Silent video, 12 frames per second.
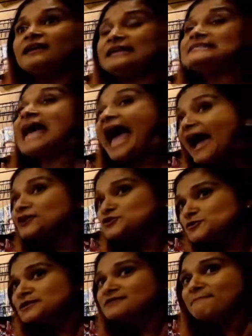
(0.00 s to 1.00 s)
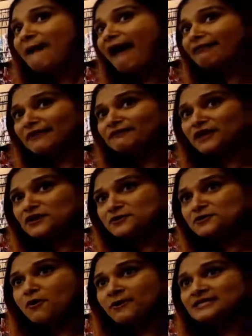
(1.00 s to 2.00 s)
is actually the ballot that
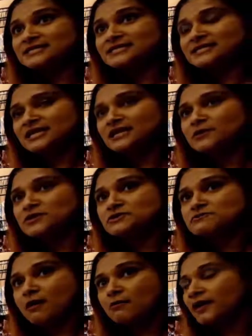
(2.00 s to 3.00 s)
you're going to see when you go